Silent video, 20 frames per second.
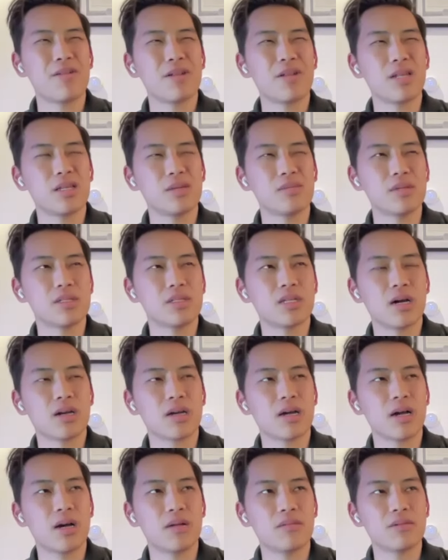really
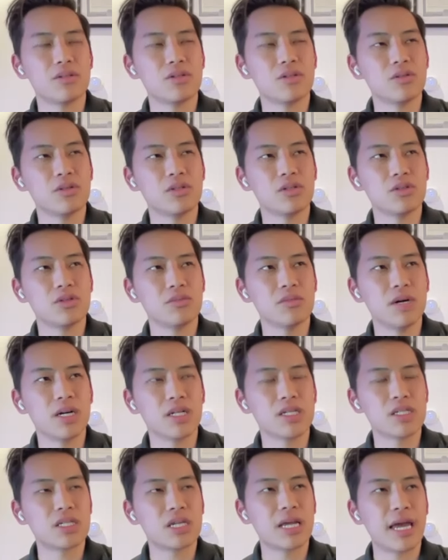limos.com too
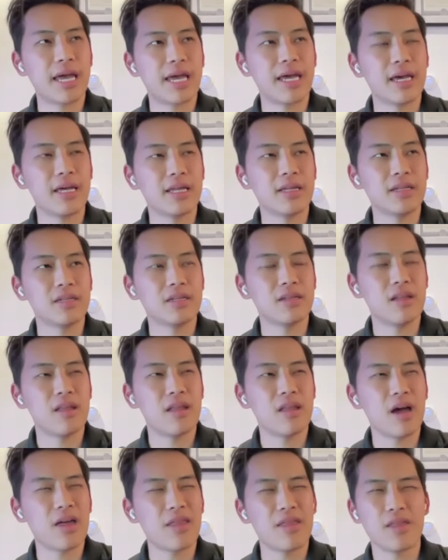much, and
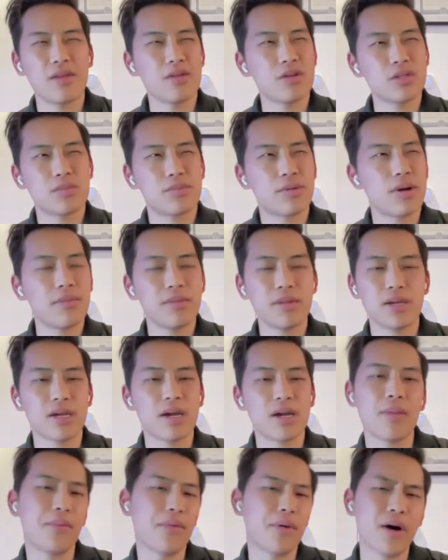there's probably a
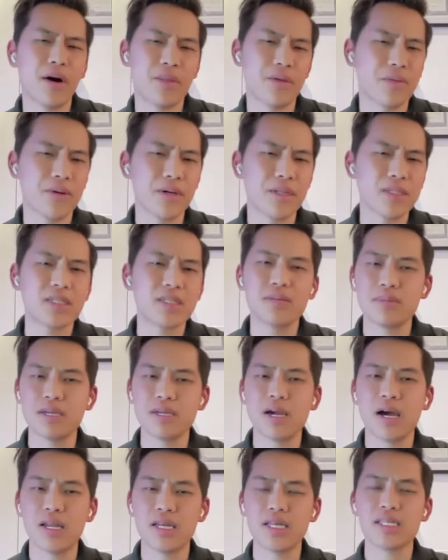couple other ones, to
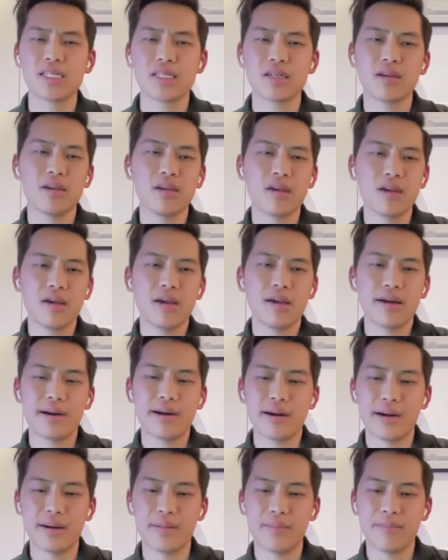be honest.
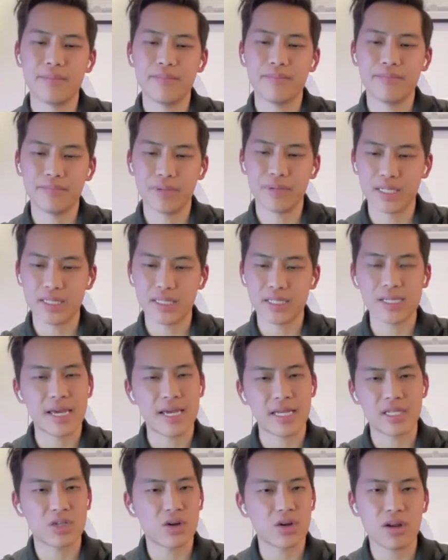
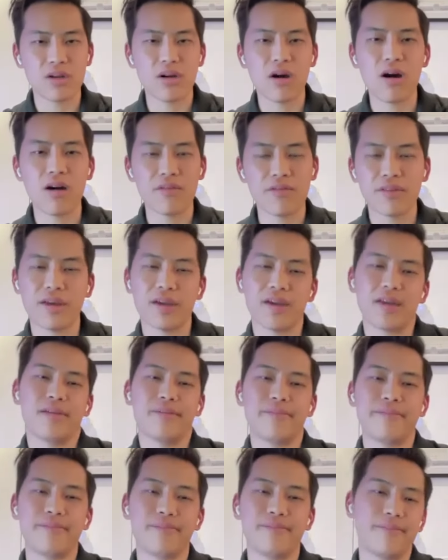Starting off,
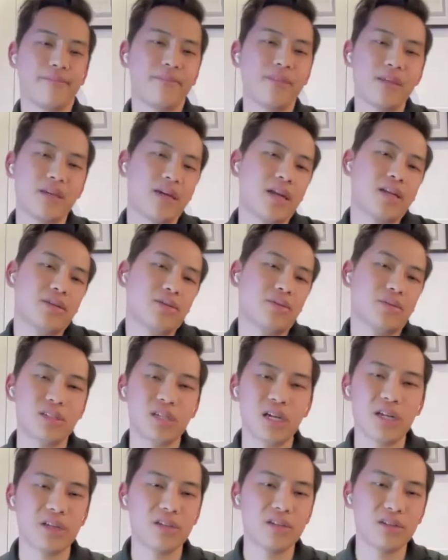you gotta do what
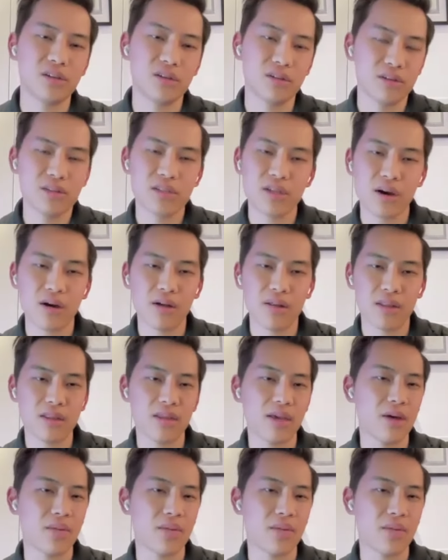you gotta do. So